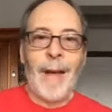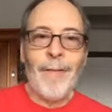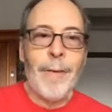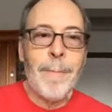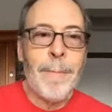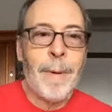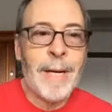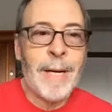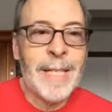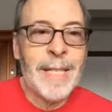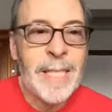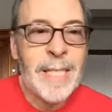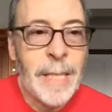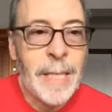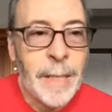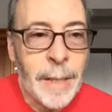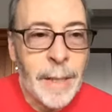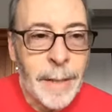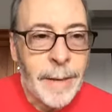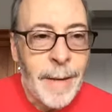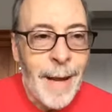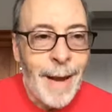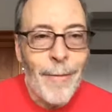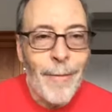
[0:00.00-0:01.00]
Everybody's
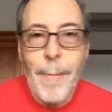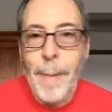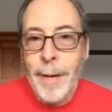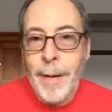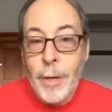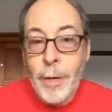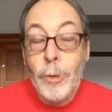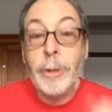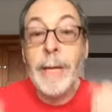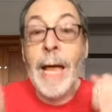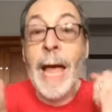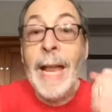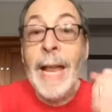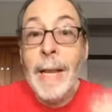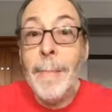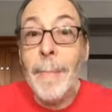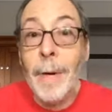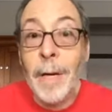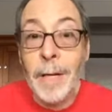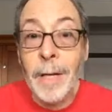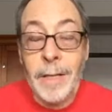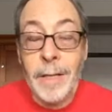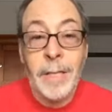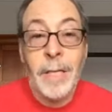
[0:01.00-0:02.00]
here. Everybody who's
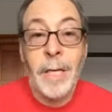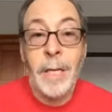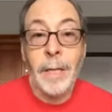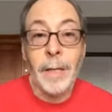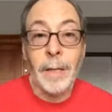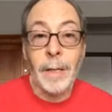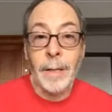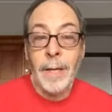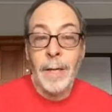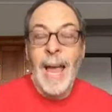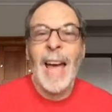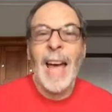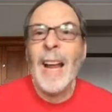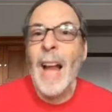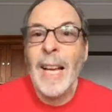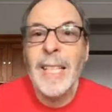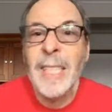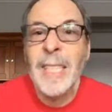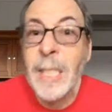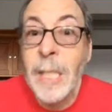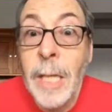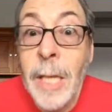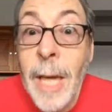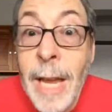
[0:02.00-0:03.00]
anybody is here. And I
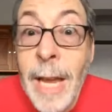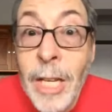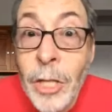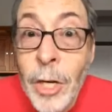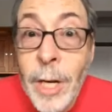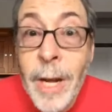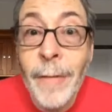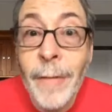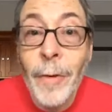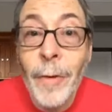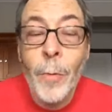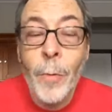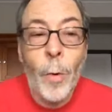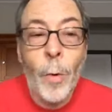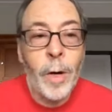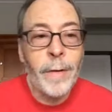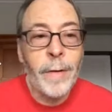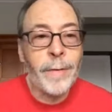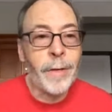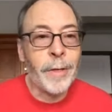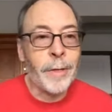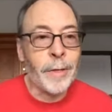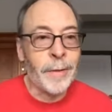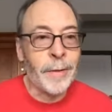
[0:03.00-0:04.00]
see each and every one
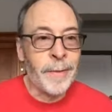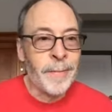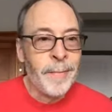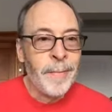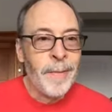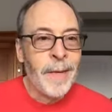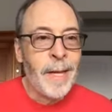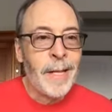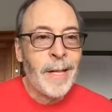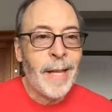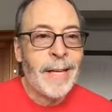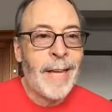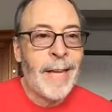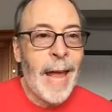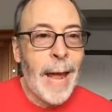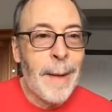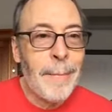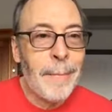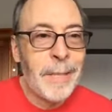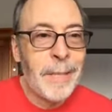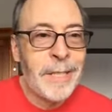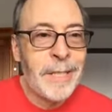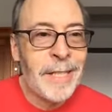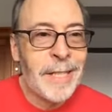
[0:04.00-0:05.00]
of you, like
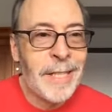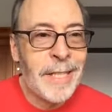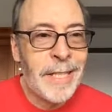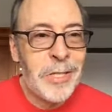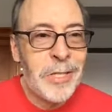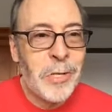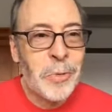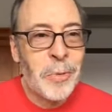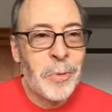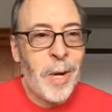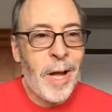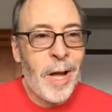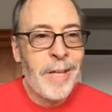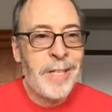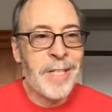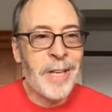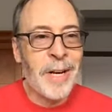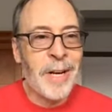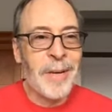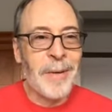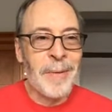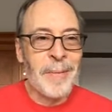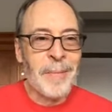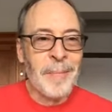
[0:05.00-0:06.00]
Emerson in
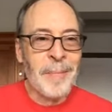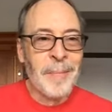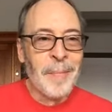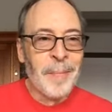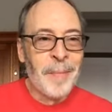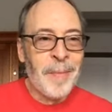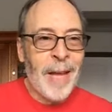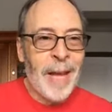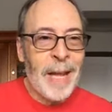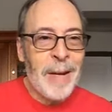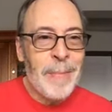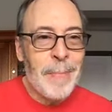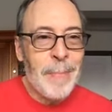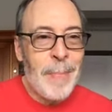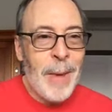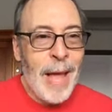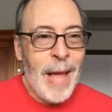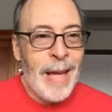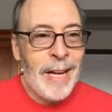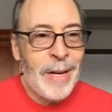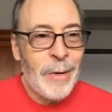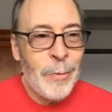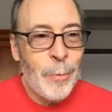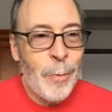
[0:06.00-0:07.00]
Toronto, and
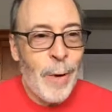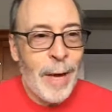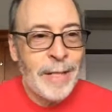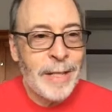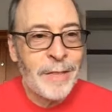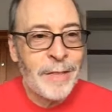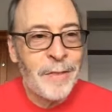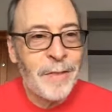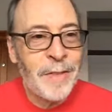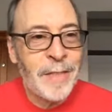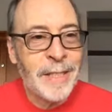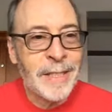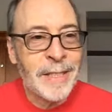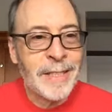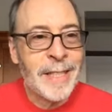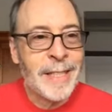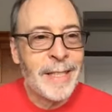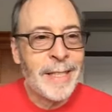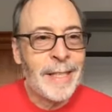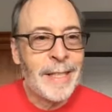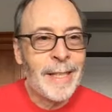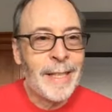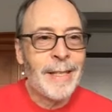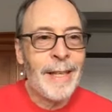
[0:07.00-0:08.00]
Ben in Westfield,
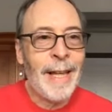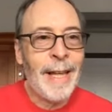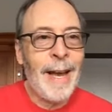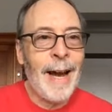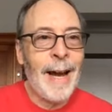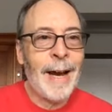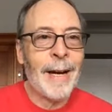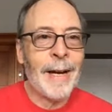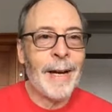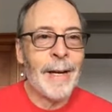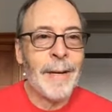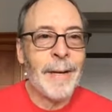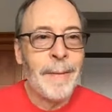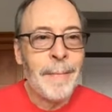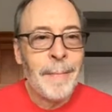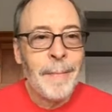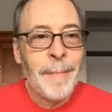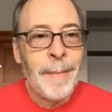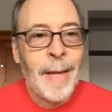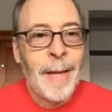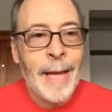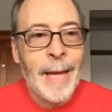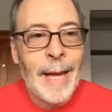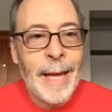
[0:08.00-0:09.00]
and Claire,
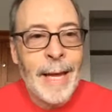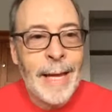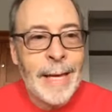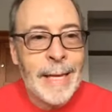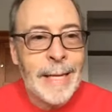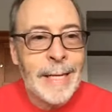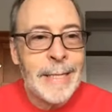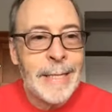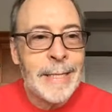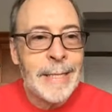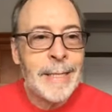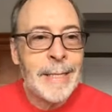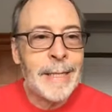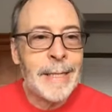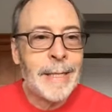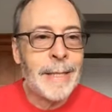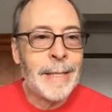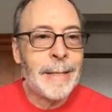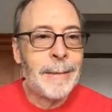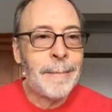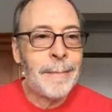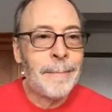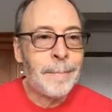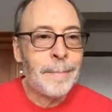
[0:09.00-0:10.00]
and
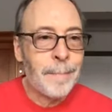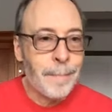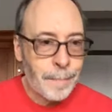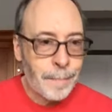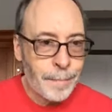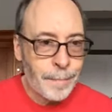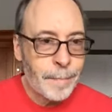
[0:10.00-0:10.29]
uh,